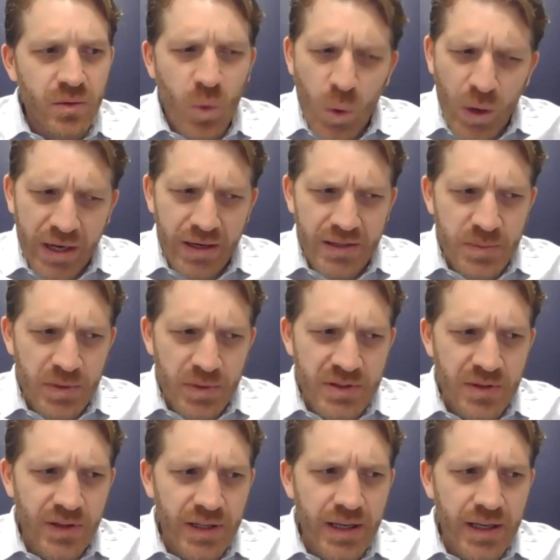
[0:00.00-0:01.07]
quicker,
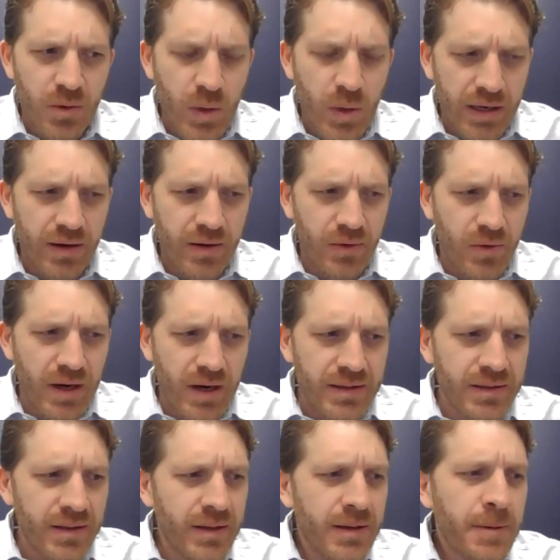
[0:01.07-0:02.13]
specifically quicker,
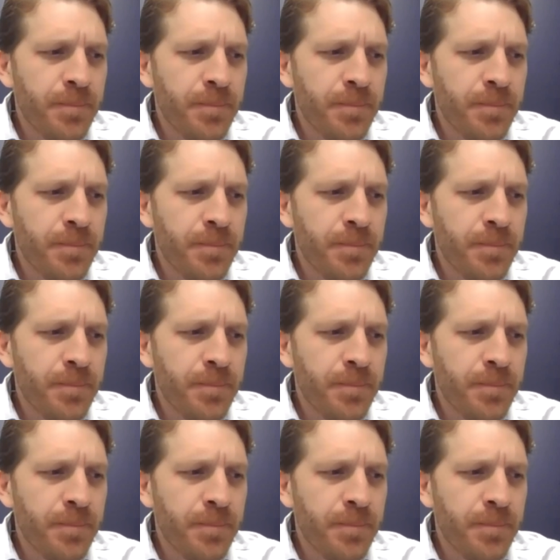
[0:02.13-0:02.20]
right?